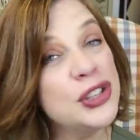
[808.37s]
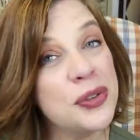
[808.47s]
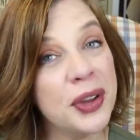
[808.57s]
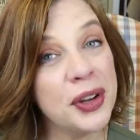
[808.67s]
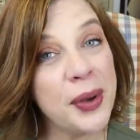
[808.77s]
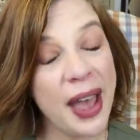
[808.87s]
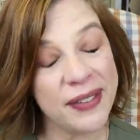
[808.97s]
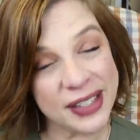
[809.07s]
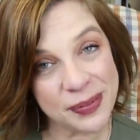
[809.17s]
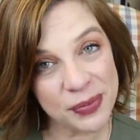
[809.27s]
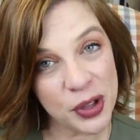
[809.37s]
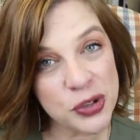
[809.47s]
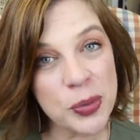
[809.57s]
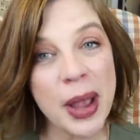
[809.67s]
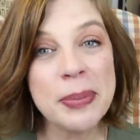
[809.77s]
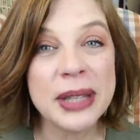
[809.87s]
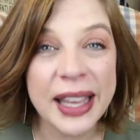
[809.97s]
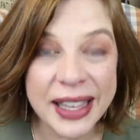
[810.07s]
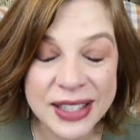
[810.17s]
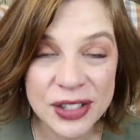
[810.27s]
So there you have it. Those are my
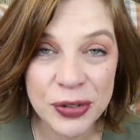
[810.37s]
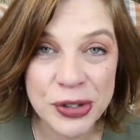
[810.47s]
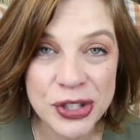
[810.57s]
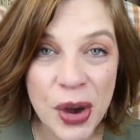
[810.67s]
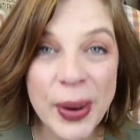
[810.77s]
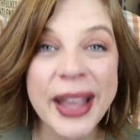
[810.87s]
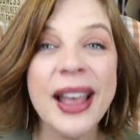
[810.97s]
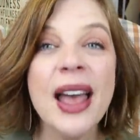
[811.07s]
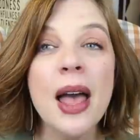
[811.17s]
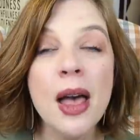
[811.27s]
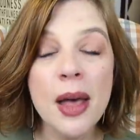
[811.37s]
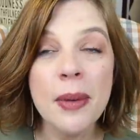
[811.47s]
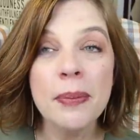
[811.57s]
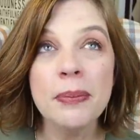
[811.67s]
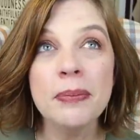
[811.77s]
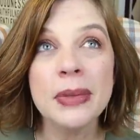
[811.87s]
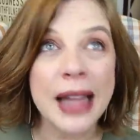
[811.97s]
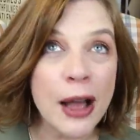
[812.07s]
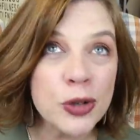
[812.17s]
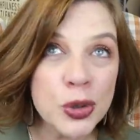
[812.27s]
plans for sewing
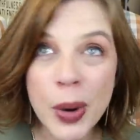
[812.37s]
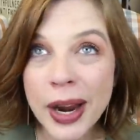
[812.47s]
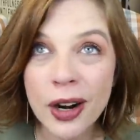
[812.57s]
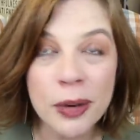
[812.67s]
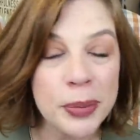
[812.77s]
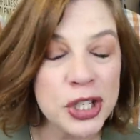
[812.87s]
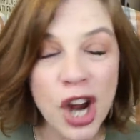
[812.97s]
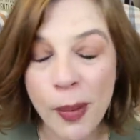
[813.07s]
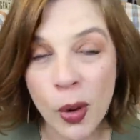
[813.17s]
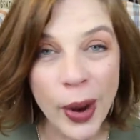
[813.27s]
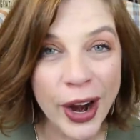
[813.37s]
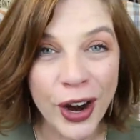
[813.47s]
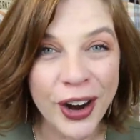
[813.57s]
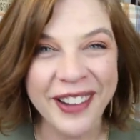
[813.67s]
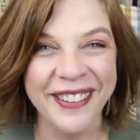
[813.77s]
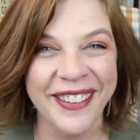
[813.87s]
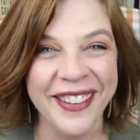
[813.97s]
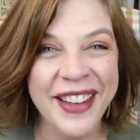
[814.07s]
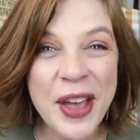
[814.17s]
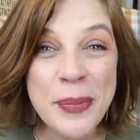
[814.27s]
loungewear, pajama wear
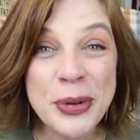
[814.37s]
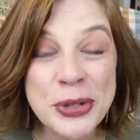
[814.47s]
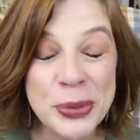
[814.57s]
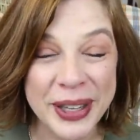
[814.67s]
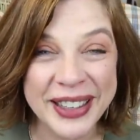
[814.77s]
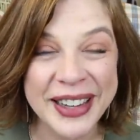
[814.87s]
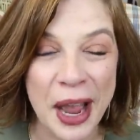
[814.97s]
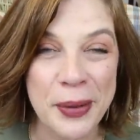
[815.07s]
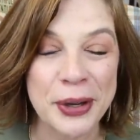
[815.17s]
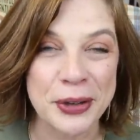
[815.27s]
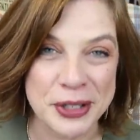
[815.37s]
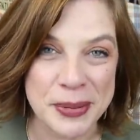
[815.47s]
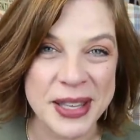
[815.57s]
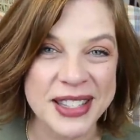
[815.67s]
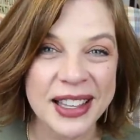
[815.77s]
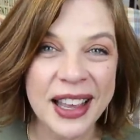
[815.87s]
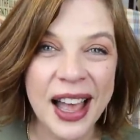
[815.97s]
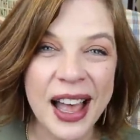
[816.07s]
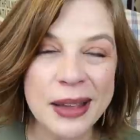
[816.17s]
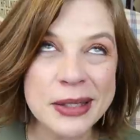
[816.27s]
between now and Christmas.
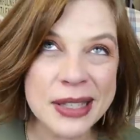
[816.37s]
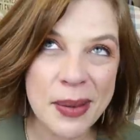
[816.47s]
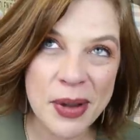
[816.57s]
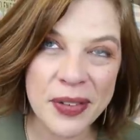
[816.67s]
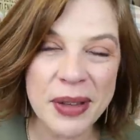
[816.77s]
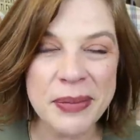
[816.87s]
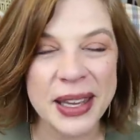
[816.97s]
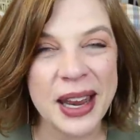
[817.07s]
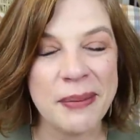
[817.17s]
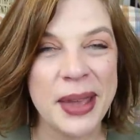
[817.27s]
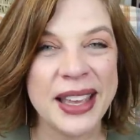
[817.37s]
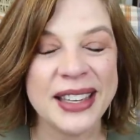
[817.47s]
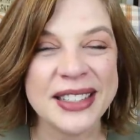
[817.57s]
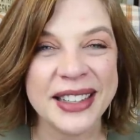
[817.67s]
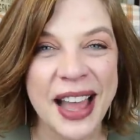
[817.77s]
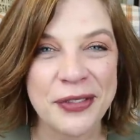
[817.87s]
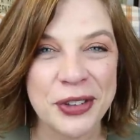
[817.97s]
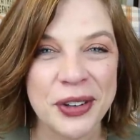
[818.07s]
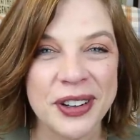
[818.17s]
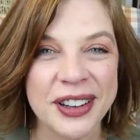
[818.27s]
Uh, some of it may not make it until
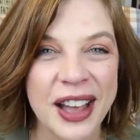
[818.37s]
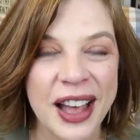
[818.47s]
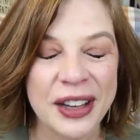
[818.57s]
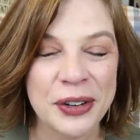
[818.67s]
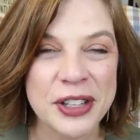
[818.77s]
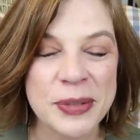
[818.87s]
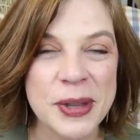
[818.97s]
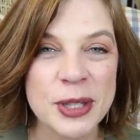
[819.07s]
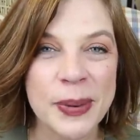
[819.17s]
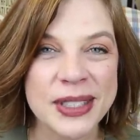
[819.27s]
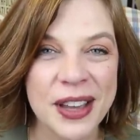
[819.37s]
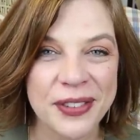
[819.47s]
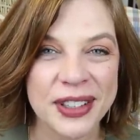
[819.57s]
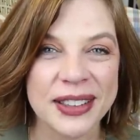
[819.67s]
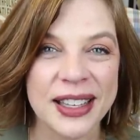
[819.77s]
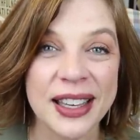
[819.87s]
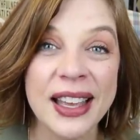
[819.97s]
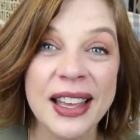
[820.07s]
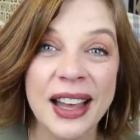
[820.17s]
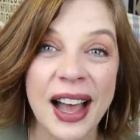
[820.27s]
after uh, Christmas, but
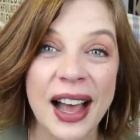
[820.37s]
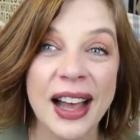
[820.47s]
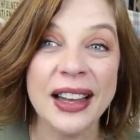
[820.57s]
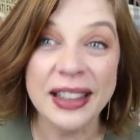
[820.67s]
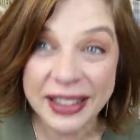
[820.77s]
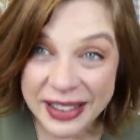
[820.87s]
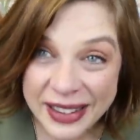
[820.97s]
definitely uh,